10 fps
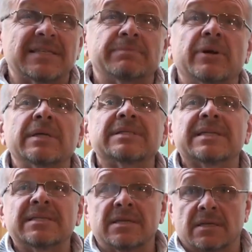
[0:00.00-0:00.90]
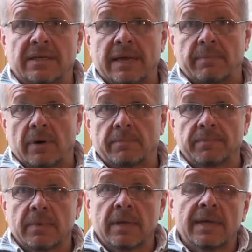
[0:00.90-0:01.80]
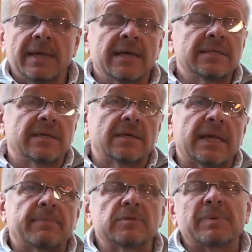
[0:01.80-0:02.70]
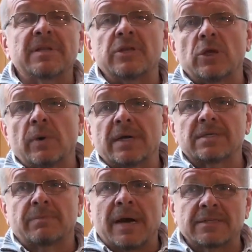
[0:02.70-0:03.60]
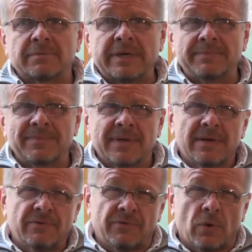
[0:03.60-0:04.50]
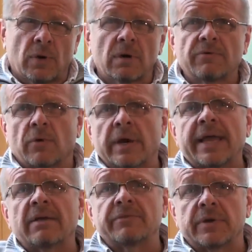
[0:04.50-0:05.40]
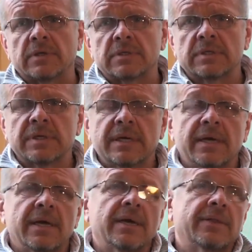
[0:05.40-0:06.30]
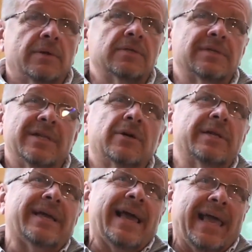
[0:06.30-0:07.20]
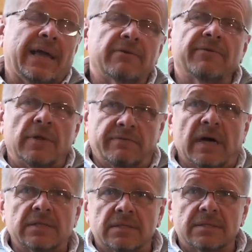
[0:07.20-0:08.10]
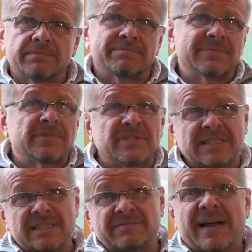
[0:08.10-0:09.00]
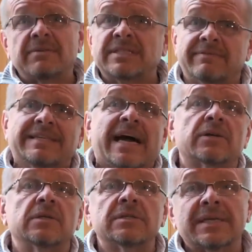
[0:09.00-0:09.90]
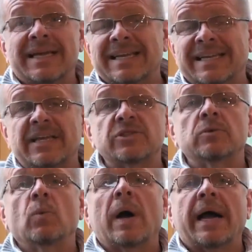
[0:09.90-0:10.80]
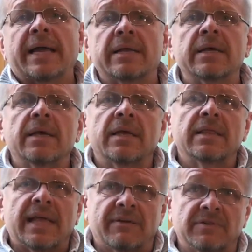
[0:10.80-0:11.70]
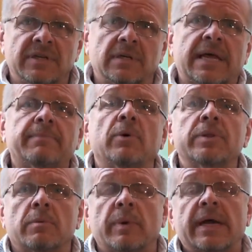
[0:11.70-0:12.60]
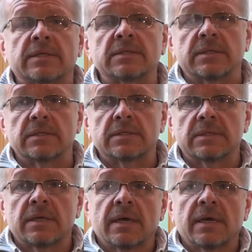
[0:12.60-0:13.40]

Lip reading: experience in Tickle Lipo? Tickle Lipo has been in the U.S. approximately 4.5 years. There's literally a handful of us, 65, 70 doctors nationwide, that have Tickle Lipo in their practices.